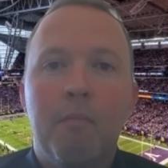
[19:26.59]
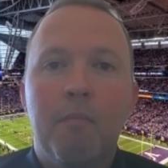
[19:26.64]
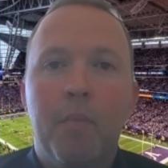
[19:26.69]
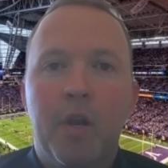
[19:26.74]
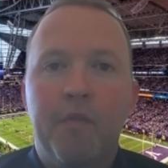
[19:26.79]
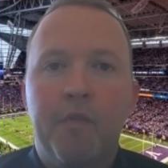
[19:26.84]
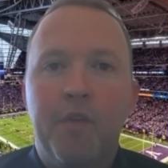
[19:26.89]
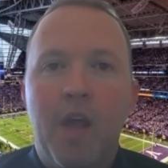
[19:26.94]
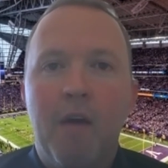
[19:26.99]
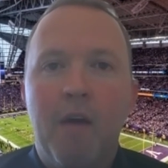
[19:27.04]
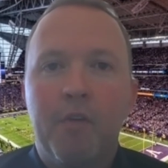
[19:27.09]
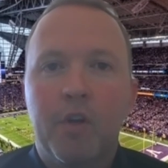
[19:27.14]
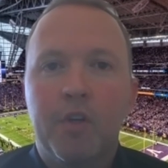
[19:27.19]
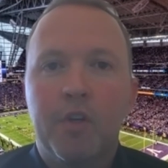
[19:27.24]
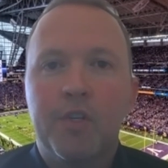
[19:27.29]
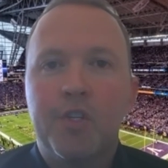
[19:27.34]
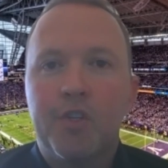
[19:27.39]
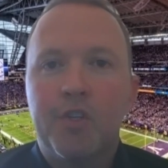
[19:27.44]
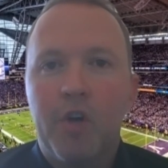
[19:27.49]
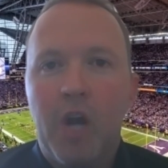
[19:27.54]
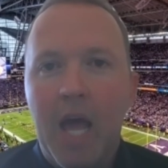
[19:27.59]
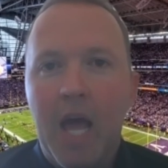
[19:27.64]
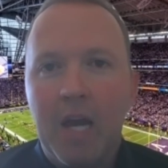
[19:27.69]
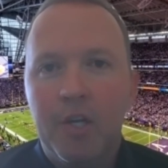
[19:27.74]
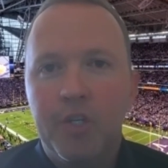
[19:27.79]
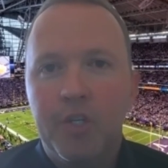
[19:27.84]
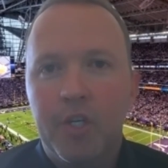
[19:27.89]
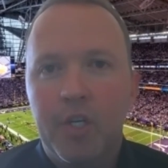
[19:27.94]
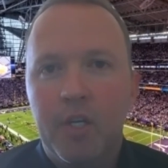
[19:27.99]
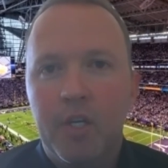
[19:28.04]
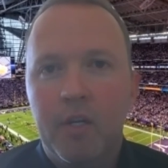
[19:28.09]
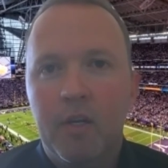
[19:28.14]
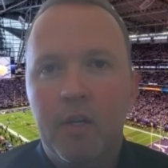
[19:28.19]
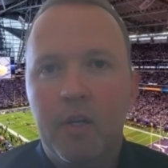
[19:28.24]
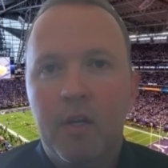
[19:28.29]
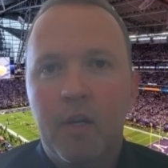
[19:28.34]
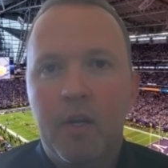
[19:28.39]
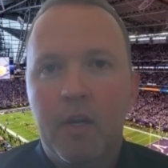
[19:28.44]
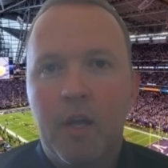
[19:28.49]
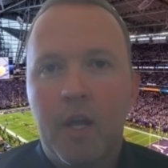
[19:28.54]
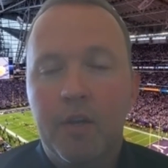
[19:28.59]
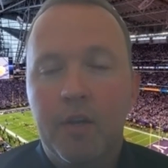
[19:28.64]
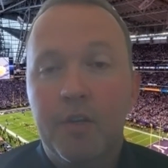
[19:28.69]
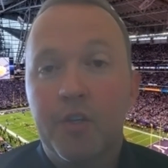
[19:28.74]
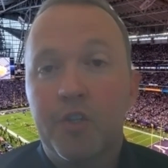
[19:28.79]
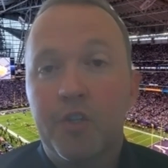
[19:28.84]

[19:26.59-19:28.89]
But if you have a good strategy and